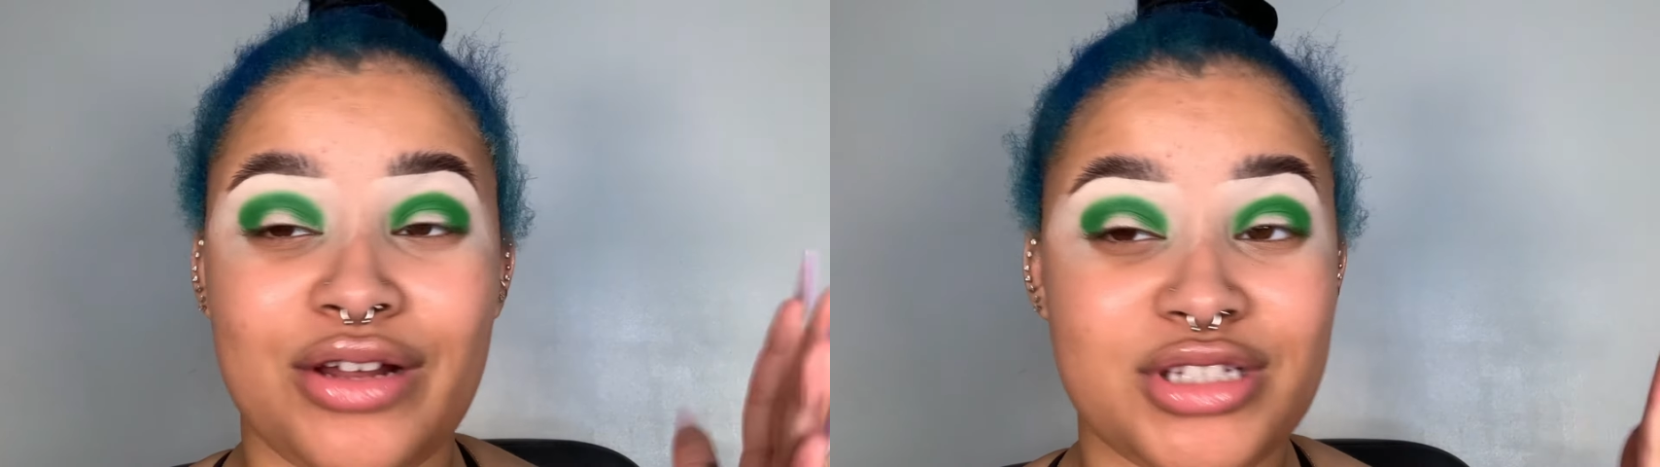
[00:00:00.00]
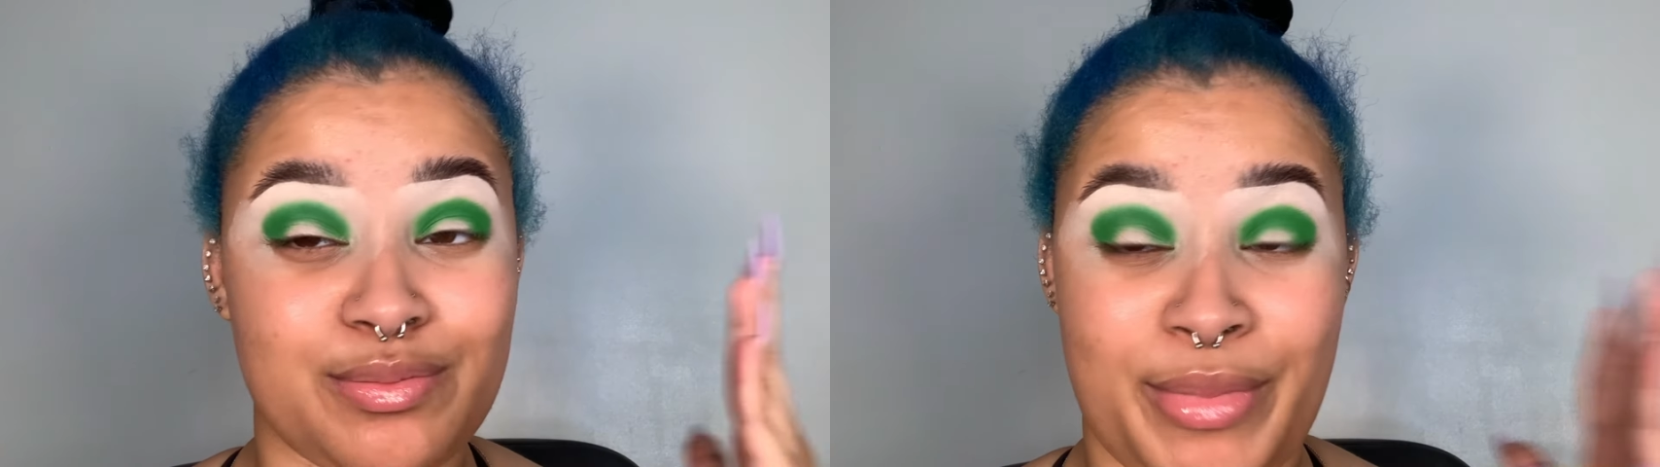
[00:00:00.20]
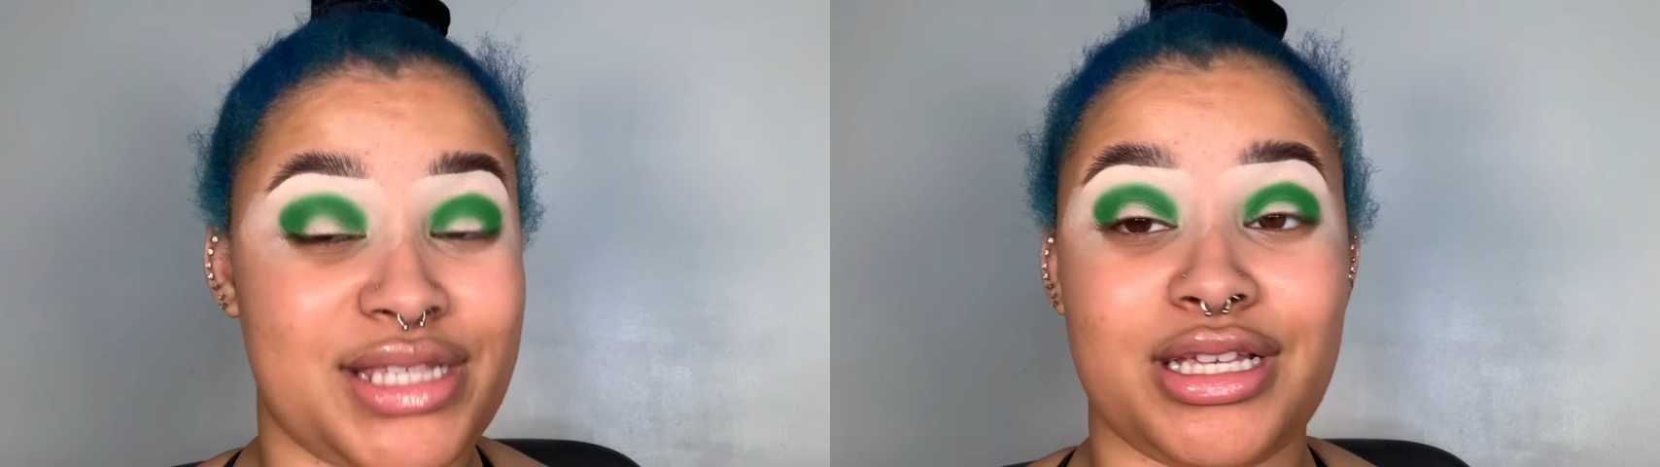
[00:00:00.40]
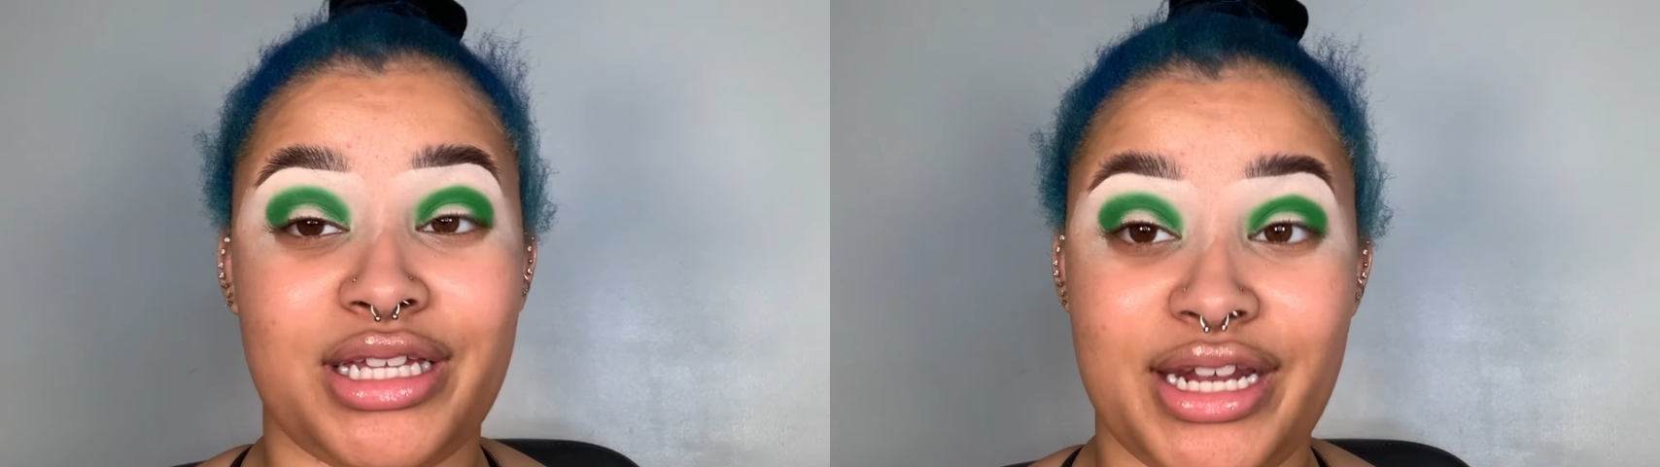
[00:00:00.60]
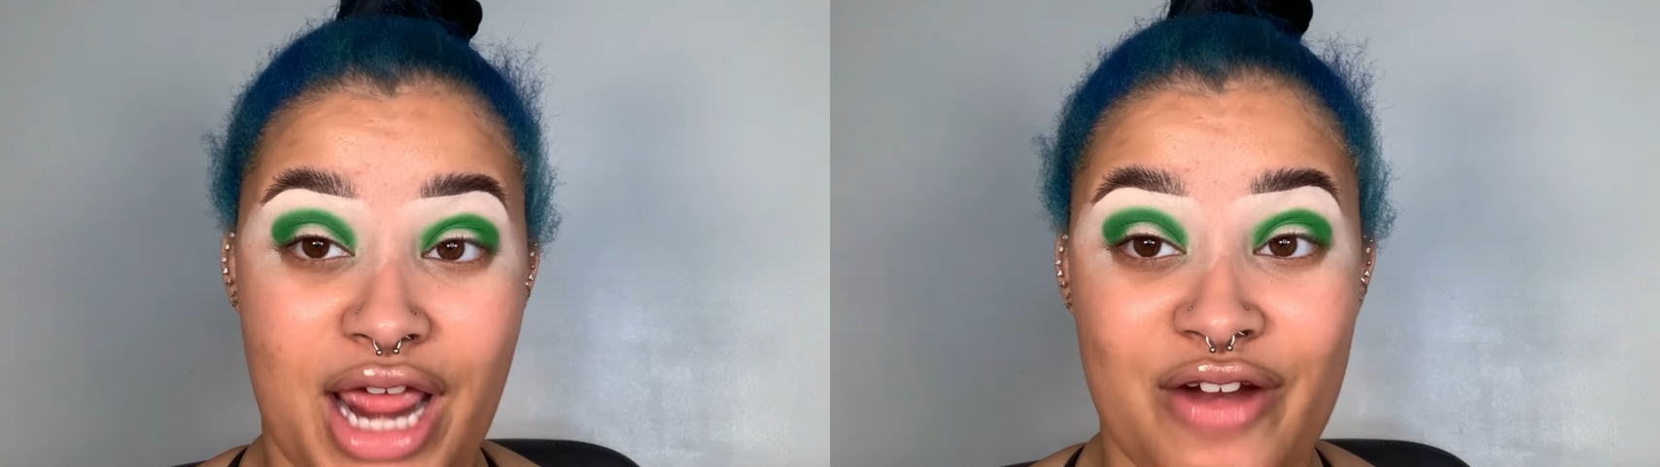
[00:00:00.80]
this
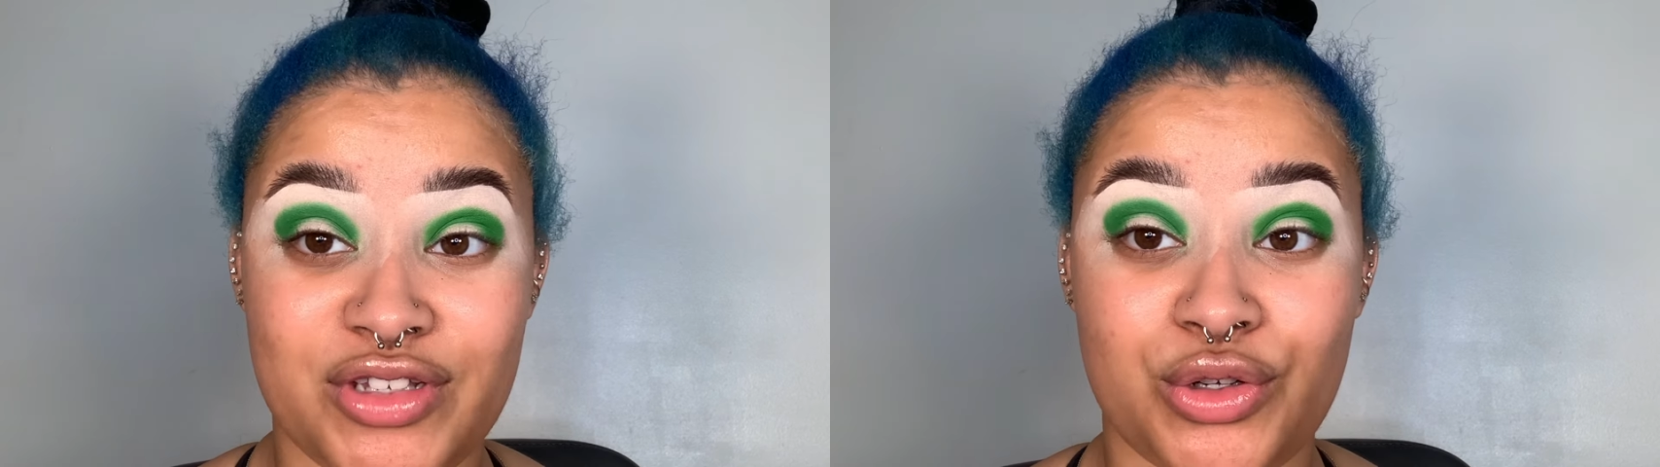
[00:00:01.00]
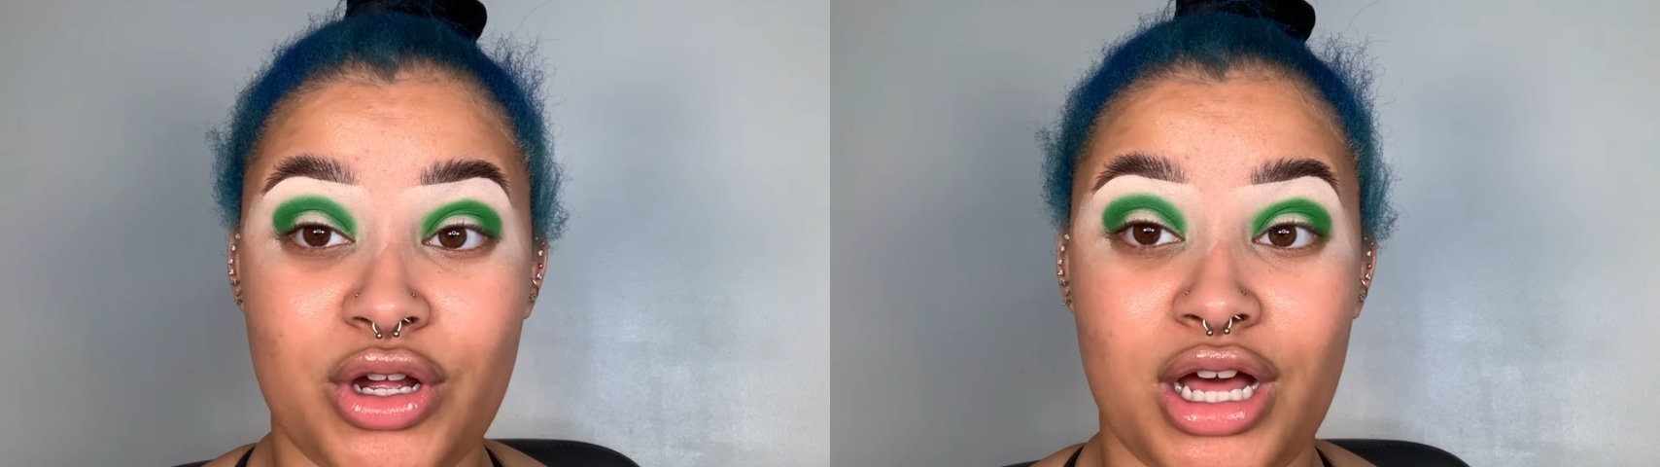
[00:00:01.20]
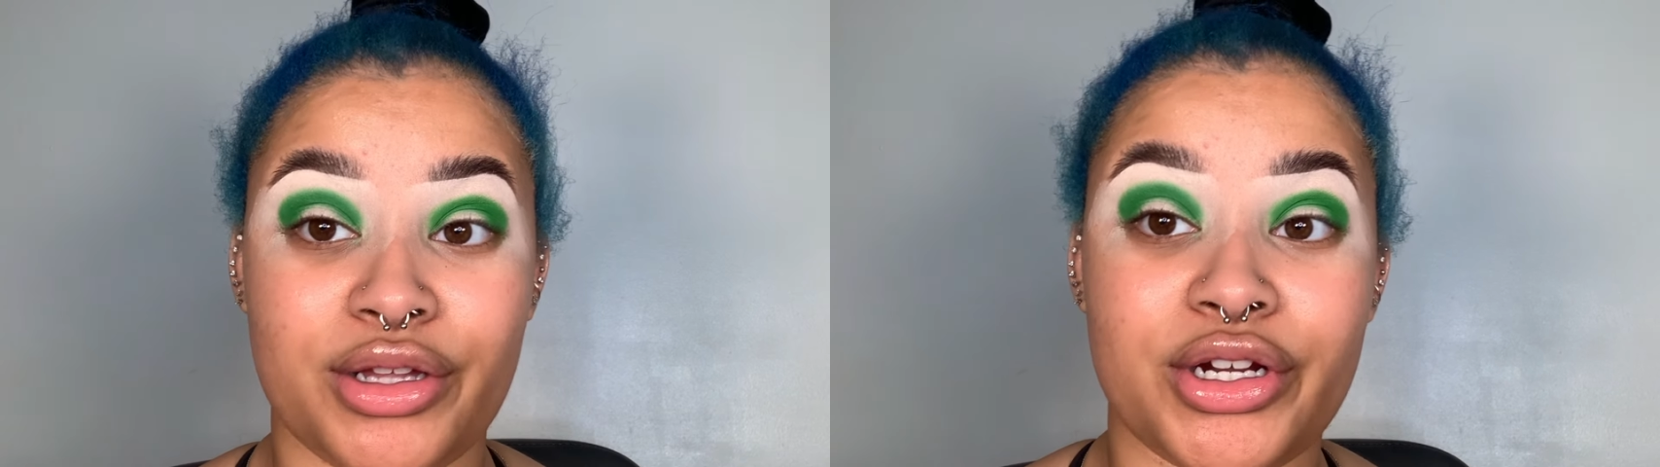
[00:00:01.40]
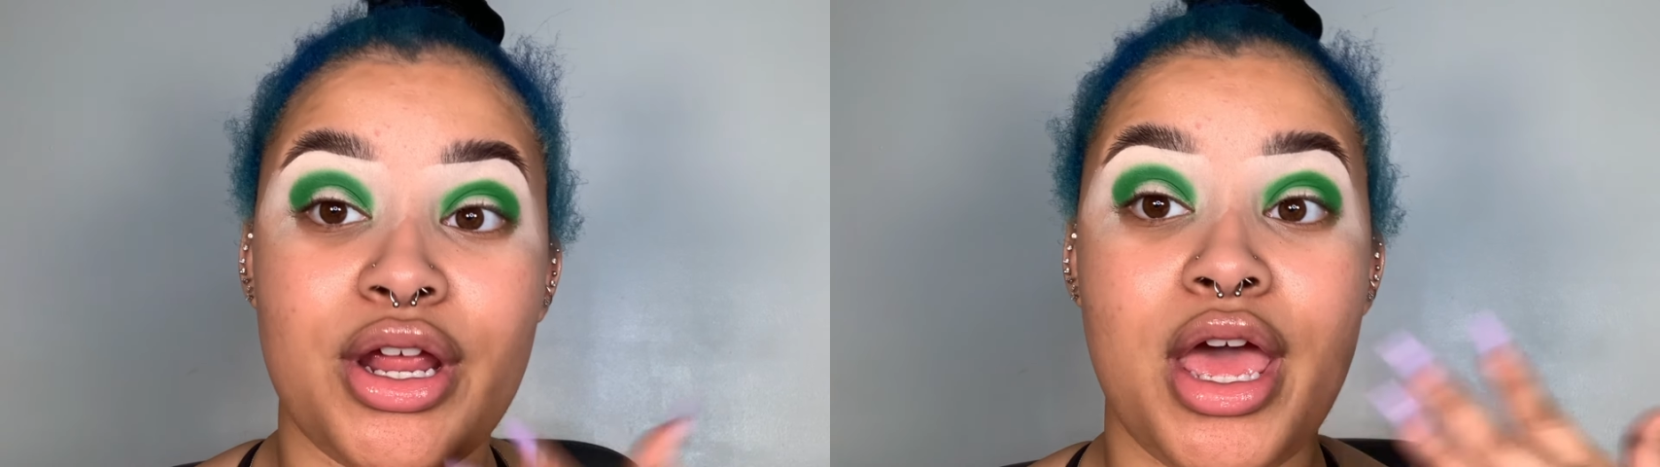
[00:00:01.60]
basically in every single color.